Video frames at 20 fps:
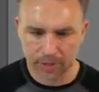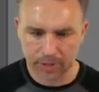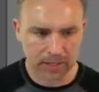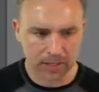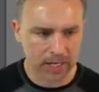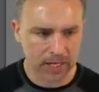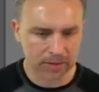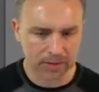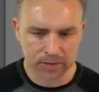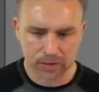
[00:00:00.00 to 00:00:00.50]

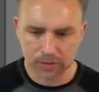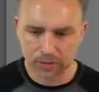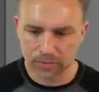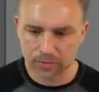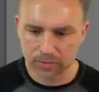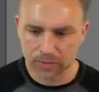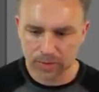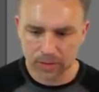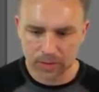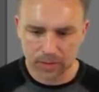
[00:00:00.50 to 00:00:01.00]
Yeah, don't,
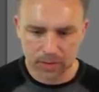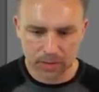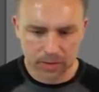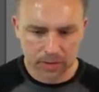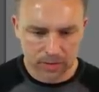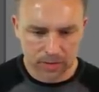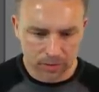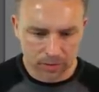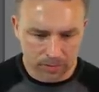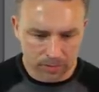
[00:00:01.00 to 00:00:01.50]

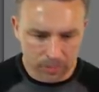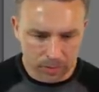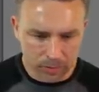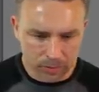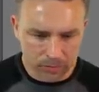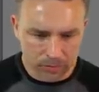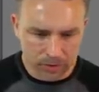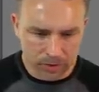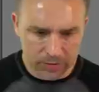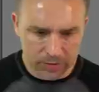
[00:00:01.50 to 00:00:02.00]
don't
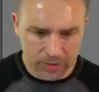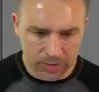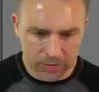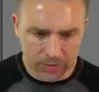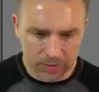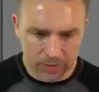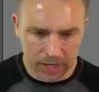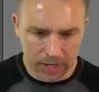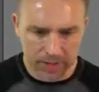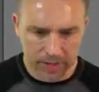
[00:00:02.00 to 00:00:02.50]
move those
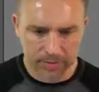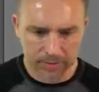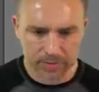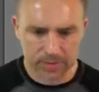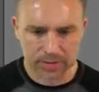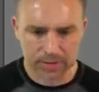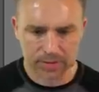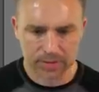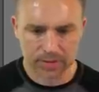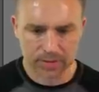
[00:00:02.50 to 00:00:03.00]
other
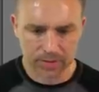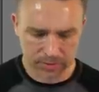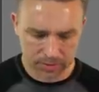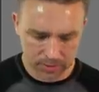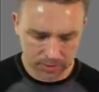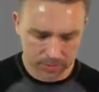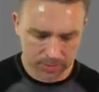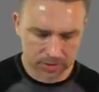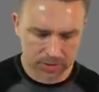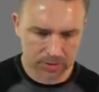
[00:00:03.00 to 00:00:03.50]
items.
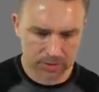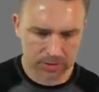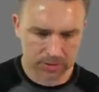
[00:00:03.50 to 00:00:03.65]
Oops.